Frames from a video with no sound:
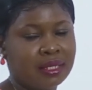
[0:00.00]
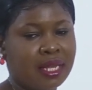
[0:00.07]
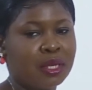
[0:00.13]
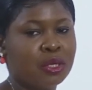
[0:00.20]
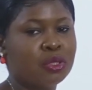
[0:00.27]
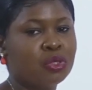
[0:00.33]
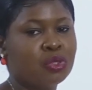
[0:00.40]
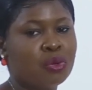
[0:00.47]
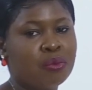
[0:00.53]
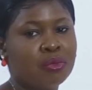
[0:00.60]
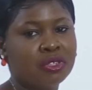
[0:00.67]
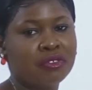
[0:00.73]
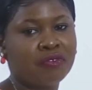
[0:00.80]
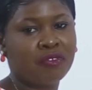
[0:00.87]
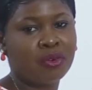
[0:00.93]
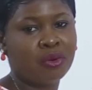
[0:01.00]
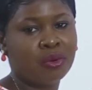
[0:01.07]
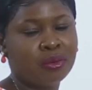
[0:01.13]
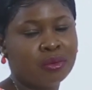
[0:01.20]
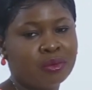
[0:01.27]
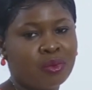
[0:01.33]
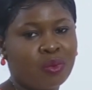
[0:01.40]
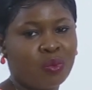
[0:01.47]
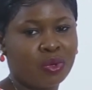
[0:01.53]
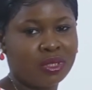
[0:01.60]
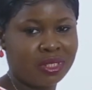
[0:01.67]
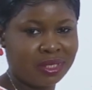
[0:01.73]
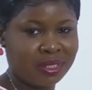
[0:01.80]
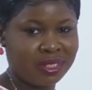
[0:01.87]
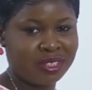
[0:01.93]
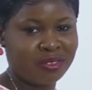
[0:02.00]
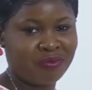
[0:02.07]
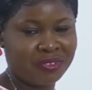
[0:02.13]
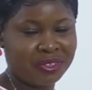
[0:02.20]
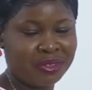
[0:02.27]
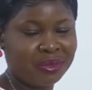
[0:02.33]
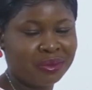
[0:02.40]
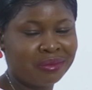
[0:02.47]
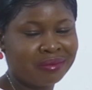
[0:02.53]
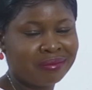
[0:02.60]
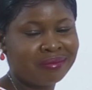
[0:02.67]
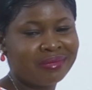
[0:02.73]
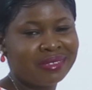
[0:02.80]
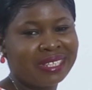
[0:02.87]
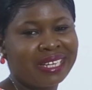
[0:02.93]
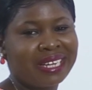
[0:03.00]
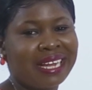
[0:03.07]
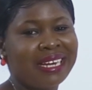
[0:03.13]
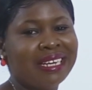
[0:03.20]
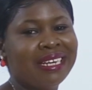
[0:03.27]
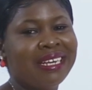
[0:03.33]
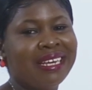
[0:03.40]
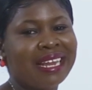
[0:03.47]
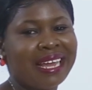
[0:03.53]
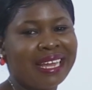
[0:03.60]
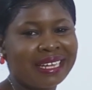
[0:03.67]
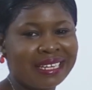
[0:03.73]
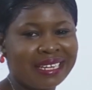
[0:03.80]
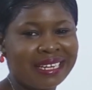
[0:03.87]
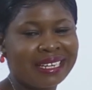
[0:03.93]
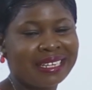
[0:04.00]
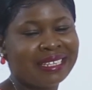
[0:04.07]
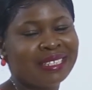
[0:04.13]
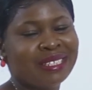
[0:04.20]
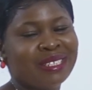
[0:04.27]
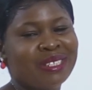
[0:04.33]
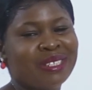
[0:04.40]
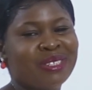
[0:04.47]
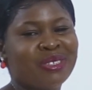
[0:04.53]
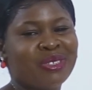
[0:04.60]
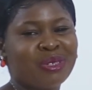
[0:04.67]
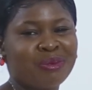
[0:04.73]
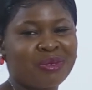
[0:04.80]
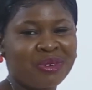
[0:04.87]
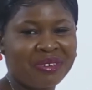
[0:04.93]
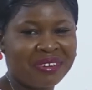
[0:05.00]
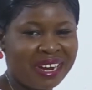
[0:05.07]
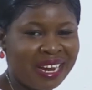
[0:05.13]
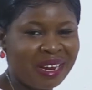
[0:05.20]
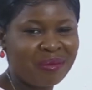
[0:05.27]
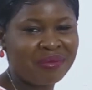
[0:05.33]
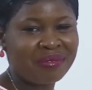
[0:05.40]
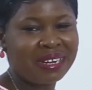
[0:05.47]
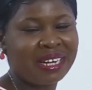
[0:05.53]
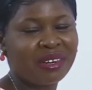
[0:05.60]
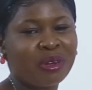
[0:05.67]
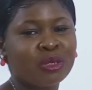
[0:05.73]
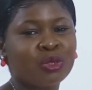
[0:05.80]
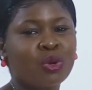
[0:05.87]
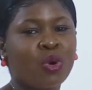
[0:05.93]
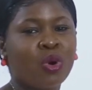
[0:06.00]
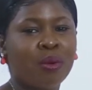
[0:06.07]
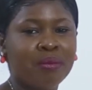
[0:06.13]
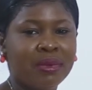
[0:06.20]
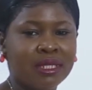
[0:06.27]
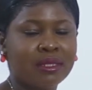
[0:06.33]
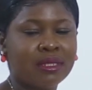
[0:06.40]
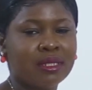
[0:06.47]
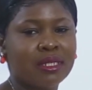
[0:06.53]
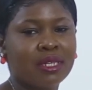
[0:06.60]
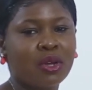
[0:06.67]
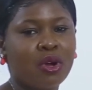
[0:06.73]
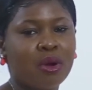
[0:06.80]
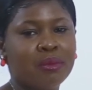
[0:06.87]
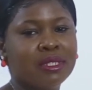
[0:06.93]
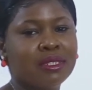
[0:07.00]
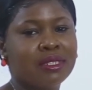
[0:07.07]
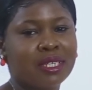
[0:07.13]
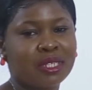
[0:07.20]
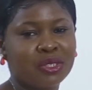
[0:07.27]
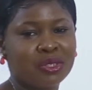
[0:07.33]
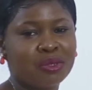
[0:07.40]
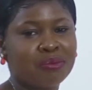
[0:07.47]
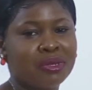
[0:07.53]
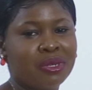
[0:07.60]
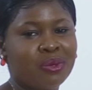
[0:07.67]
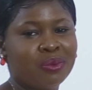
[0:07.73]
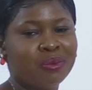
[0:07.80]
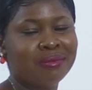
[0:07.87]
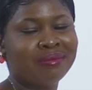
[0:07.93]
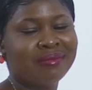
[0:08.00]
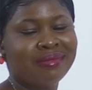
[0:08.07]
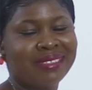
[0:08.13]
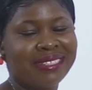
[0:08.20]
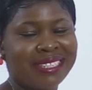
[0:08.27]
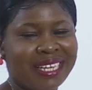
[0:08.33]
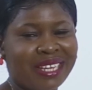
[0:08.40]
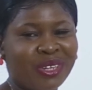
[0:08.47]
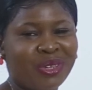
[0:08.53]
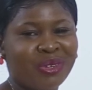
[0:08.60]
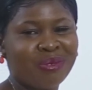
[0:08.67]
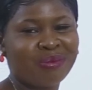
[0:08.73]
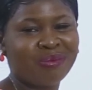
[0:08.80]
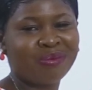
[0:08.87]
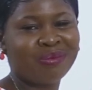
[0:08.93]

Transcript: Thank you so much for watching this video. Kindly like, subscribe, and also comment in the comment section below. Thank you.